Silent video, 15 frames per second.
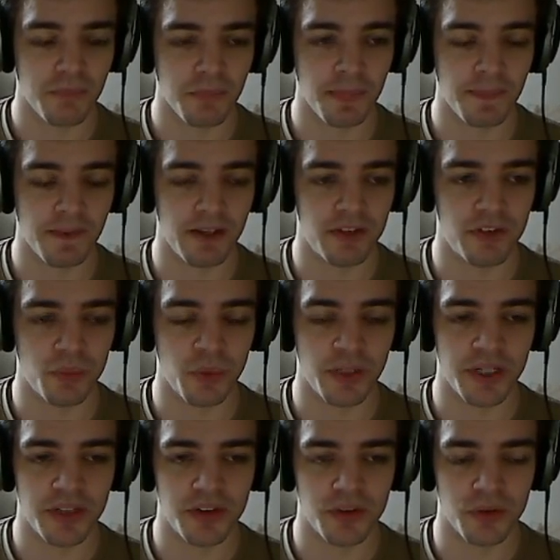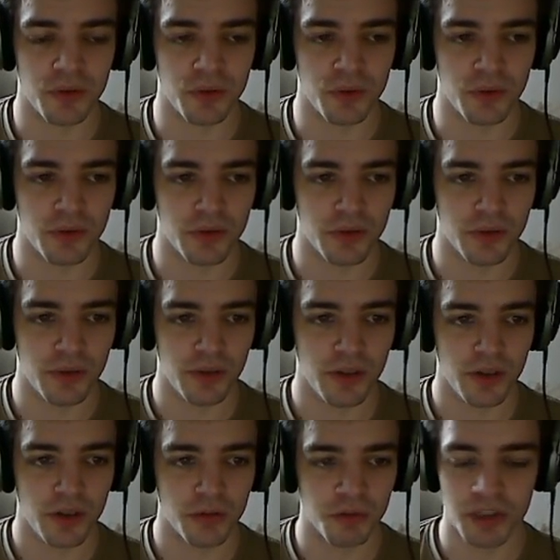it's a way to
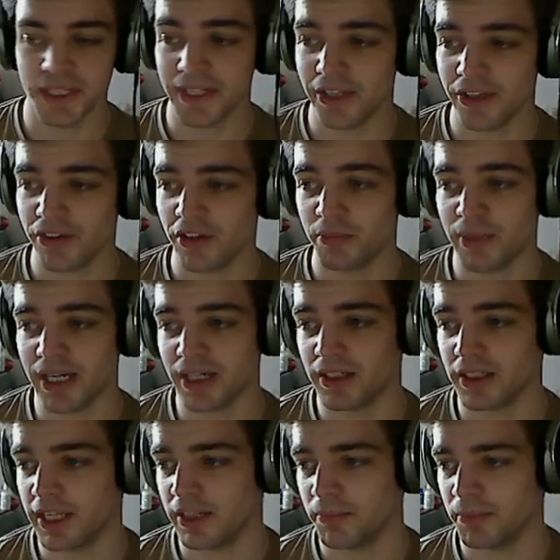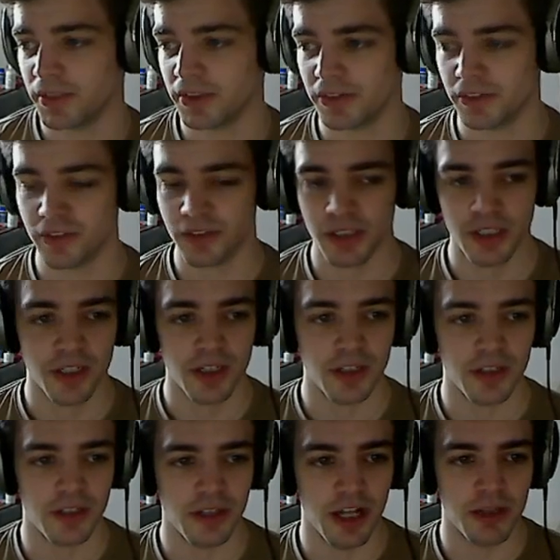really get yourself back in the game, because
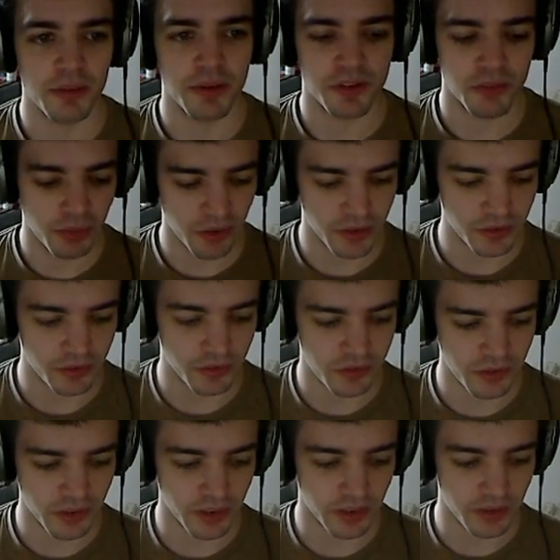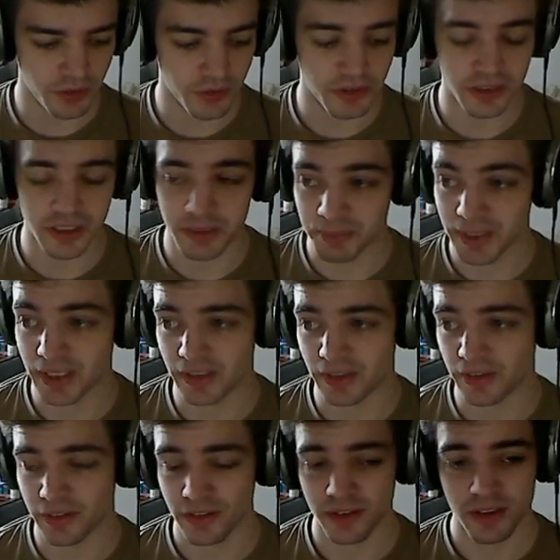the element of surprise usually
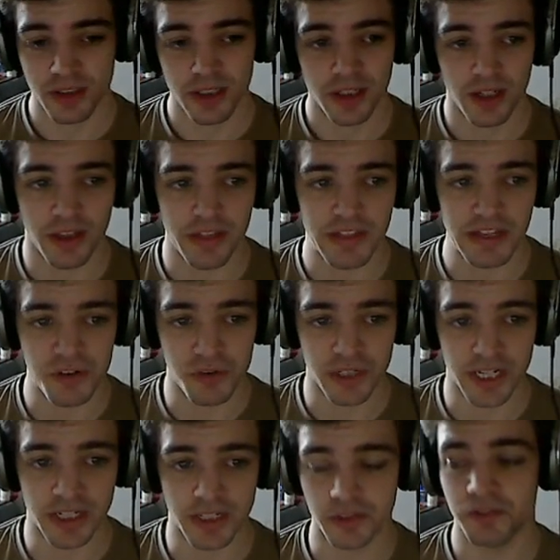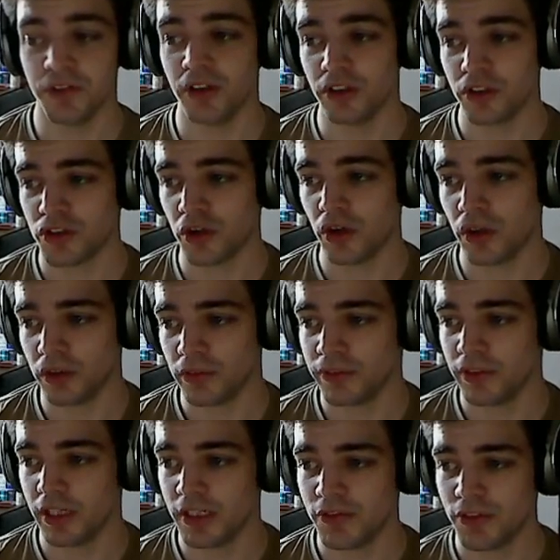means that you're getting the first shot off,
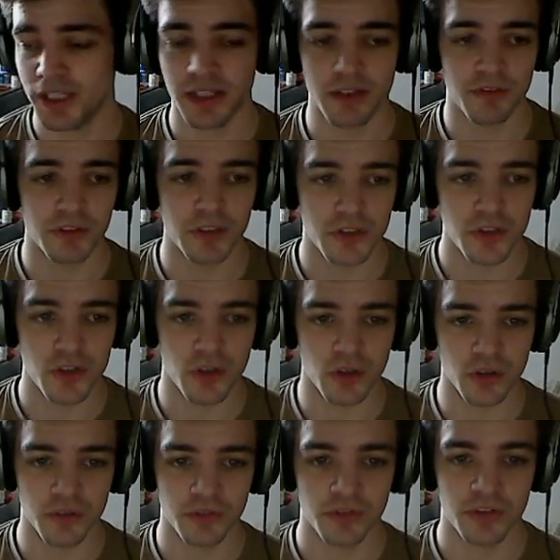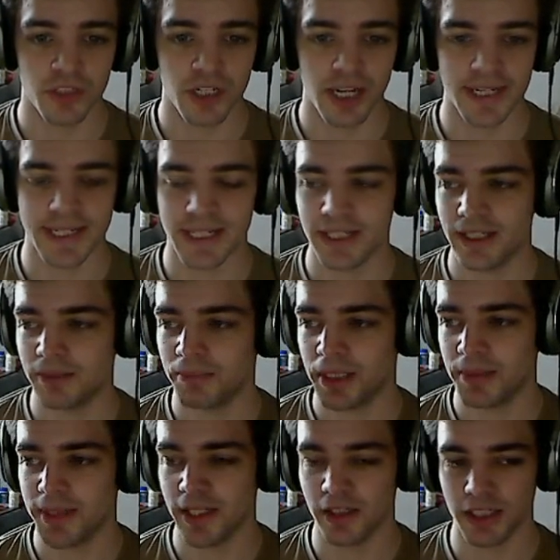and if you're getting the first shot off and getting
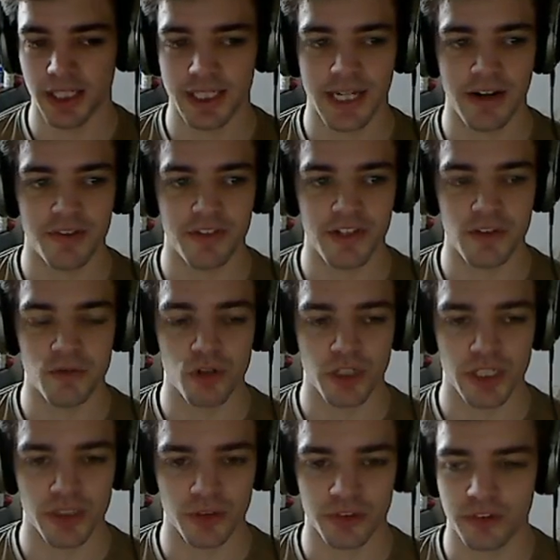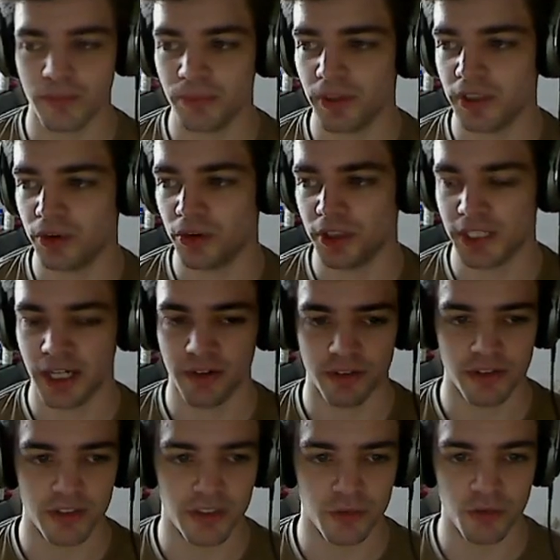maybe like a guaranteed rocket or something, or a
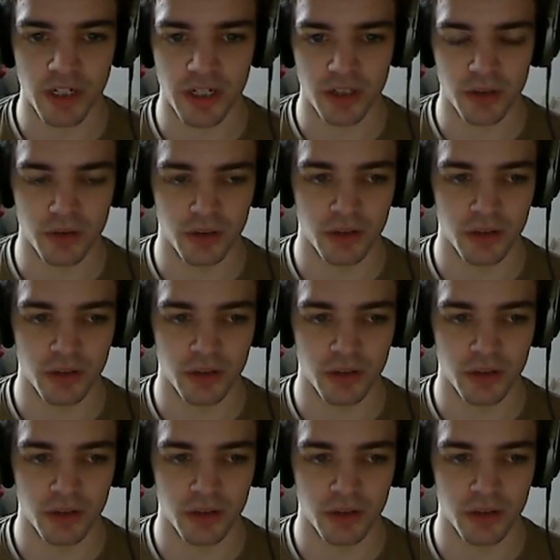guaranteed rail, or